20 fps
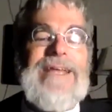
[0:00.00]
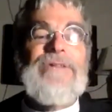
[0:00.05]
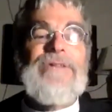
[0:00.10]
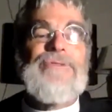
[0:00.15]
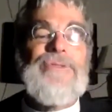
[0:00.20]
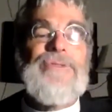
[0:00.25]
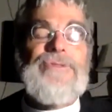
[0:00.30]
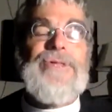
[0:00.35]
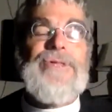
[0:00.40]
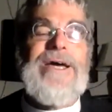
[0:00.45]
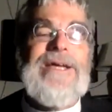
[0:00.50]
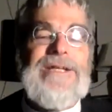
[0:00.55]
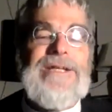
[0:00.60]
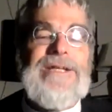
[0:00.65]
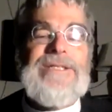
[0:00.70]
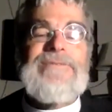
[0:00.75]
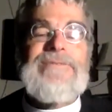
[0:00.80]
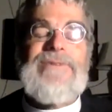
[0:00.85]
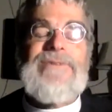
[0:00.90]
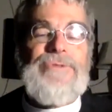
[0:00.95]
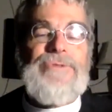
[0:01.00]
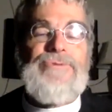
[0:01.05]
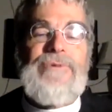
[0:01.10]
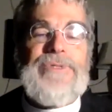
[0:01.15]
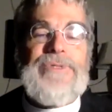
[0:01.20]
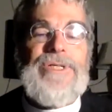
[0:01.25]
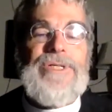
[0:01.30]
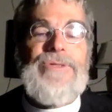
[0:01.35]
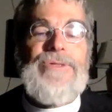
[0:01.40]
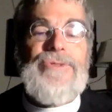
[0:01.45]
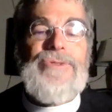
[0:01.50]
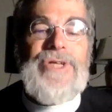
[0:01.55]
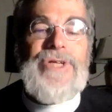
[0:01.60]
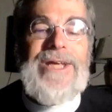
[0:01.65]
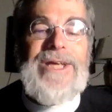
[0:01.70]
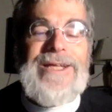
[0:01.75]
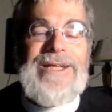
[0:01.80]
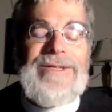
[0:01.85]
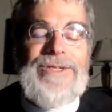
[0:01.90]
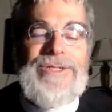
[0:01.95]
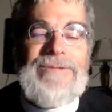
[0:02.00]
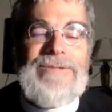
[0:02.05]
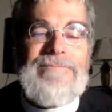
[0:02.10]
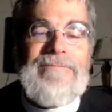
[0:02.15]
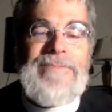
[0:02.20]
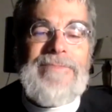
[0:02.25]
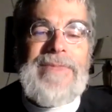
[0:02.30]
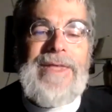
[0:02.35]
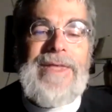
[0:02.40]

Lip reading: even as the scientific descriptions change,